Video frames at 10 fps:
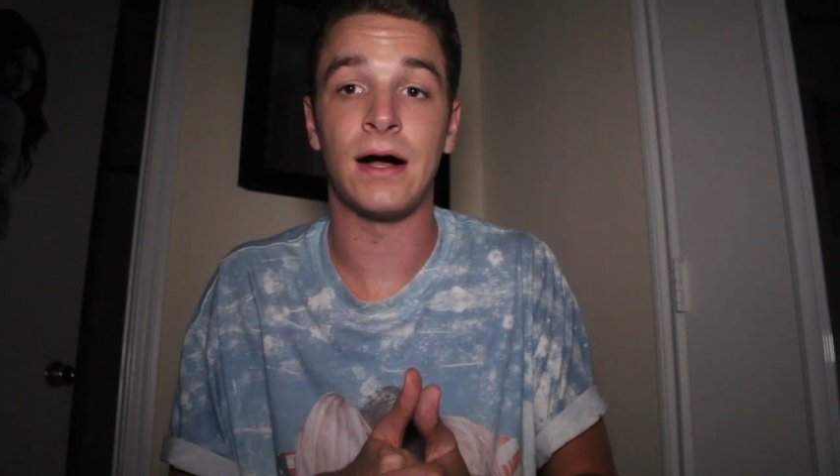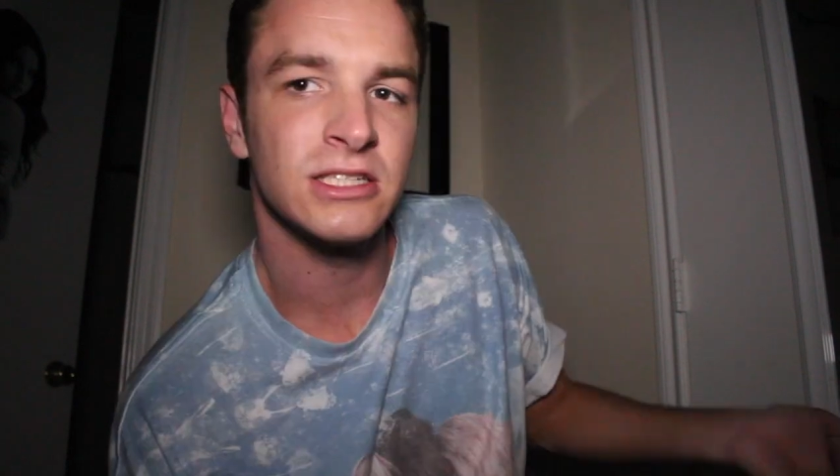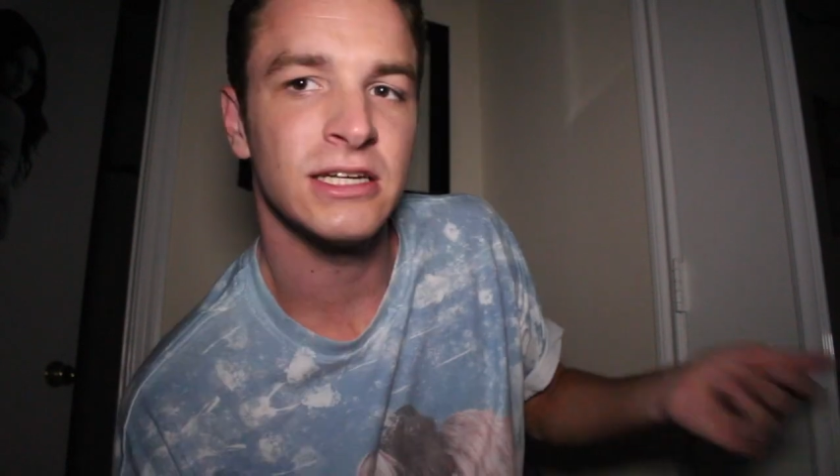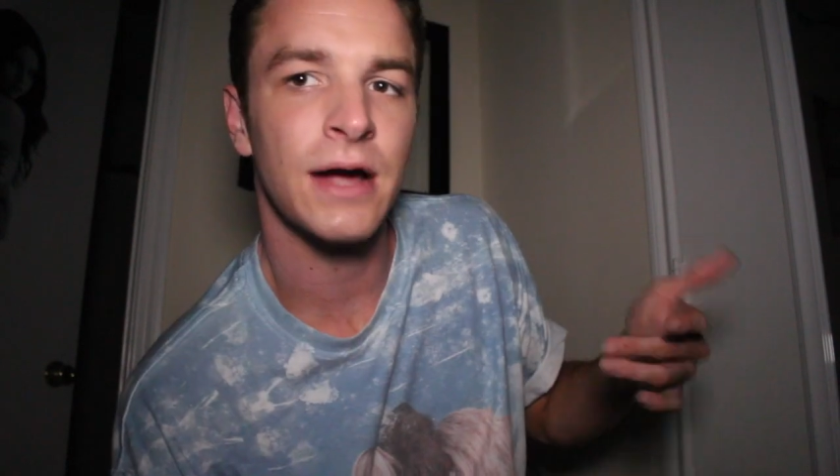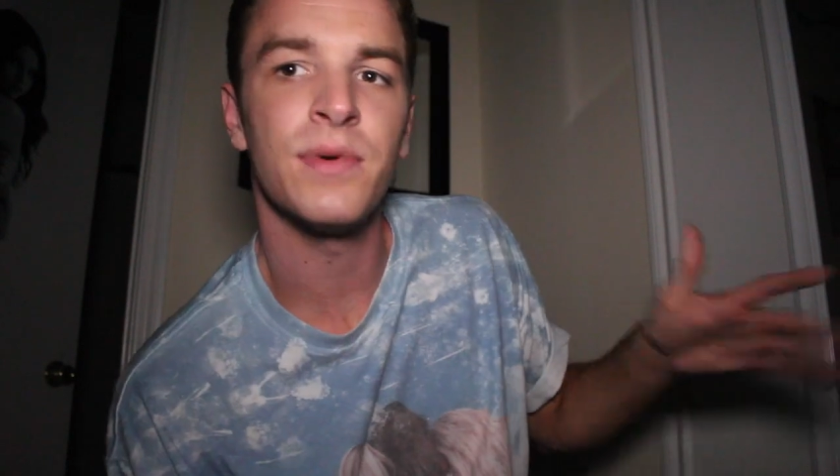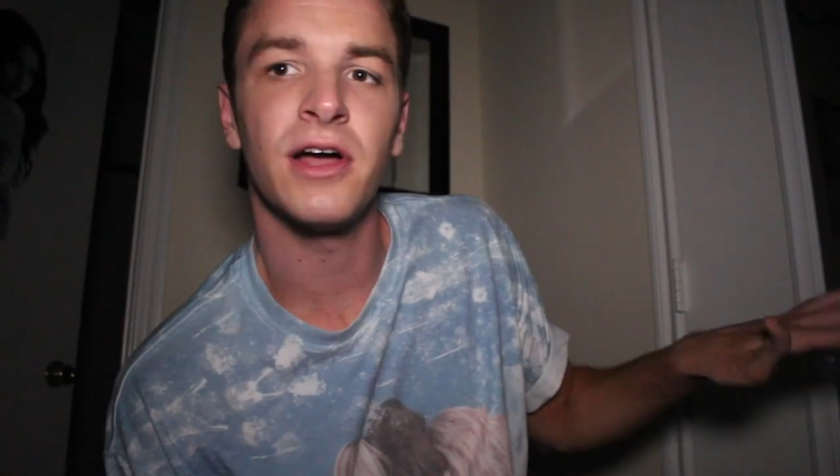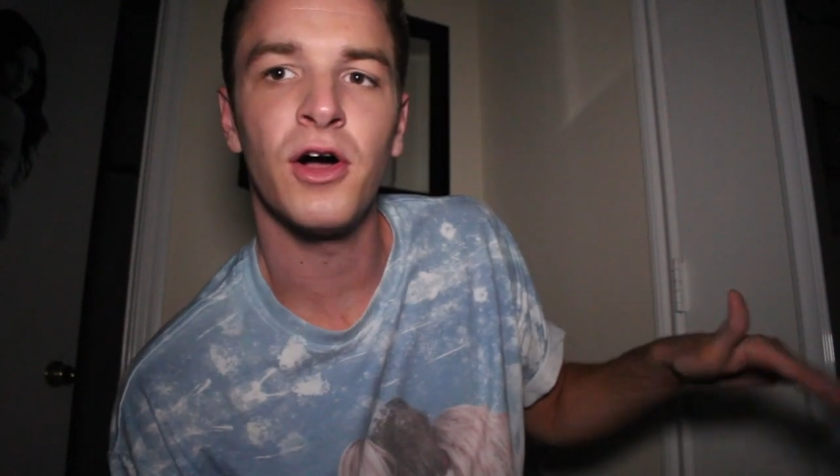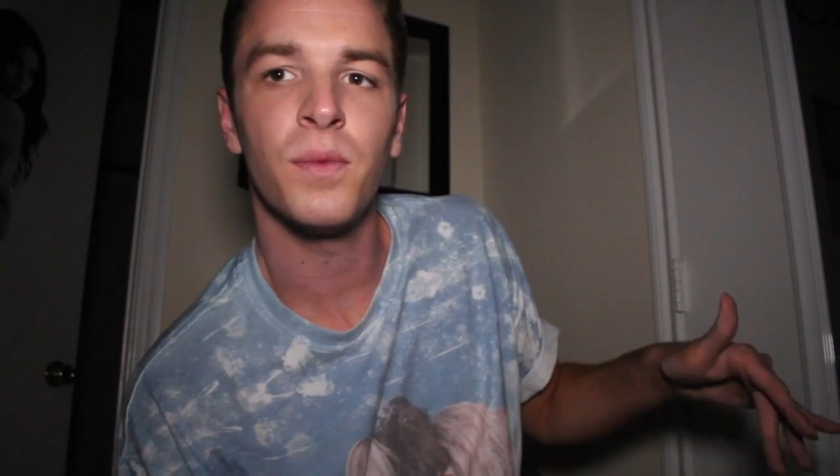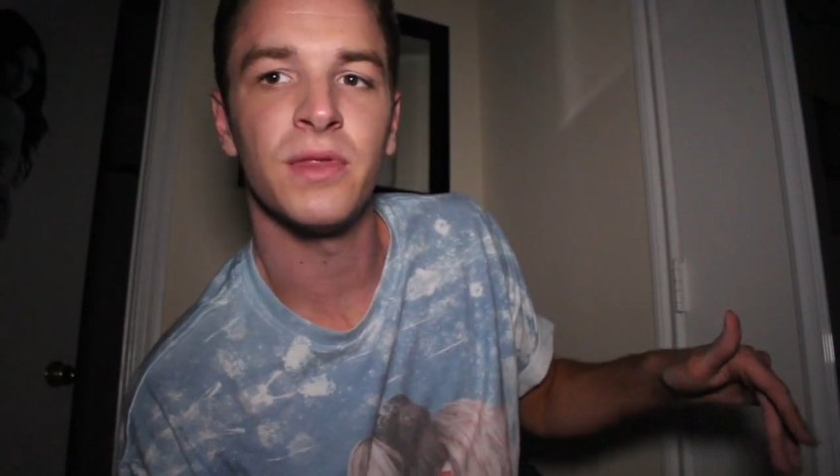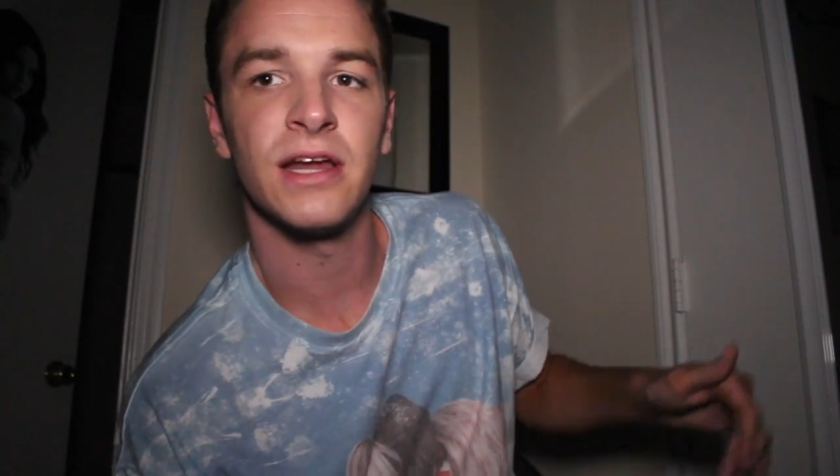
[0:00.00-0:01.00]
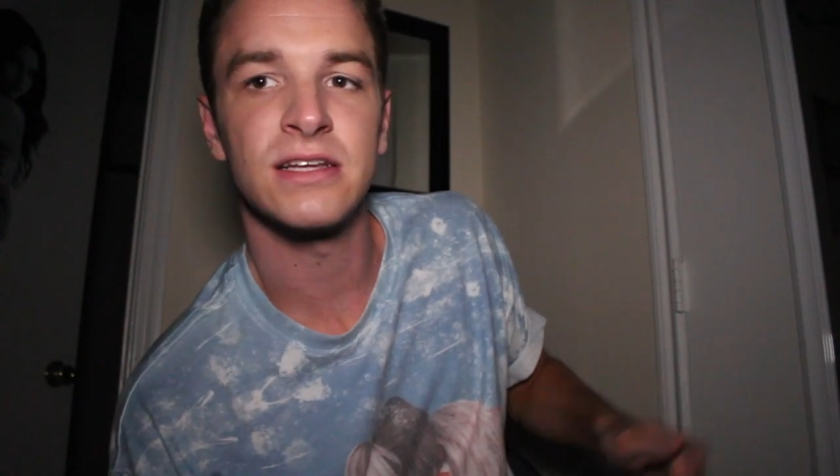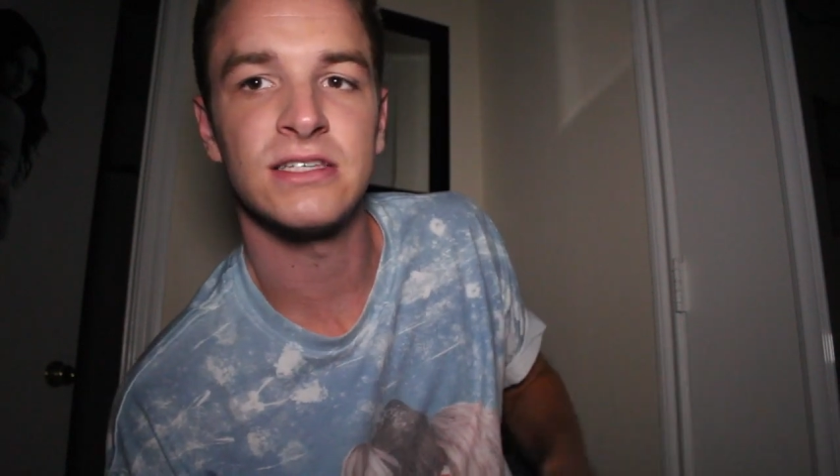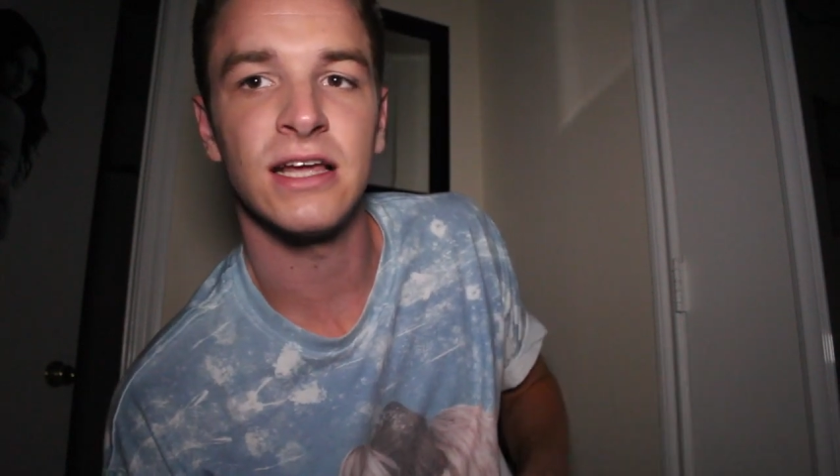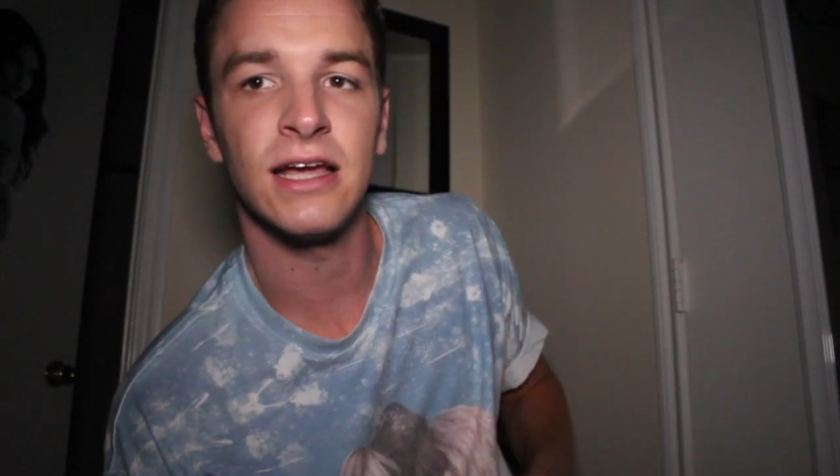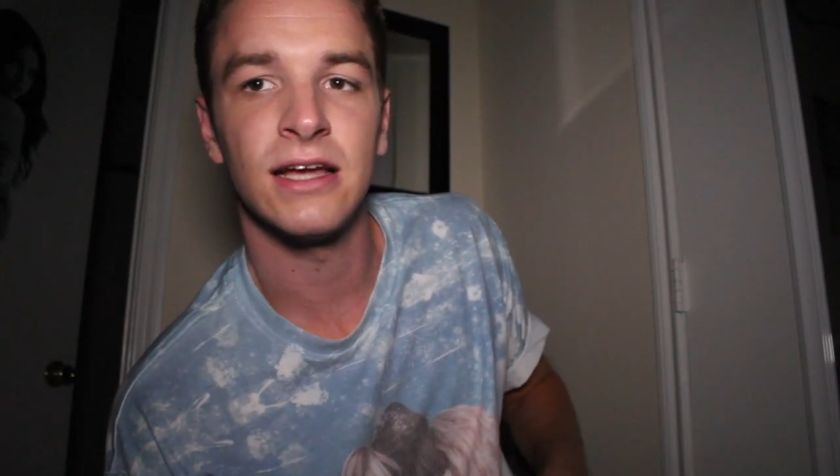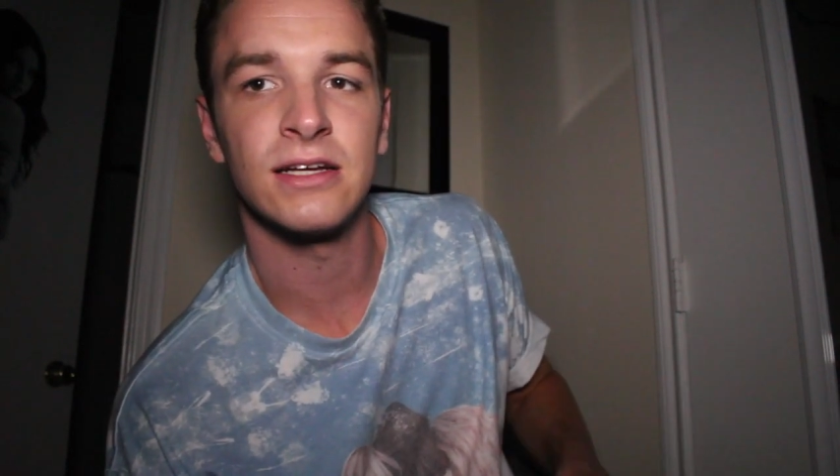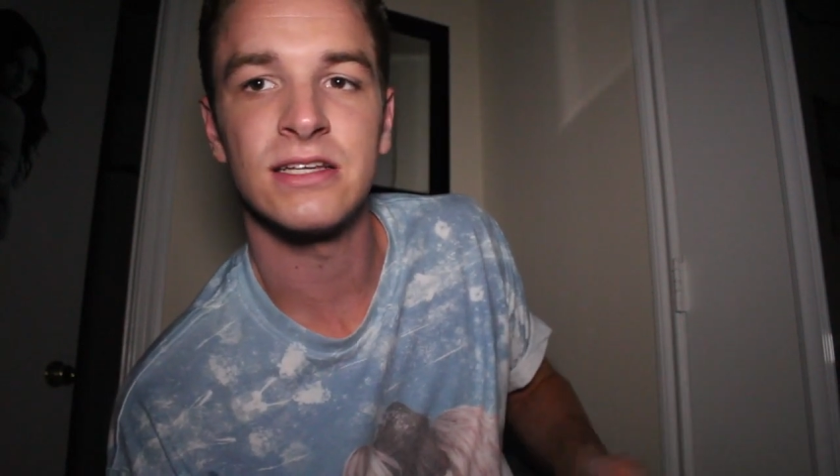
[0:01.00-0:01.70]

Actually, I went home the next day,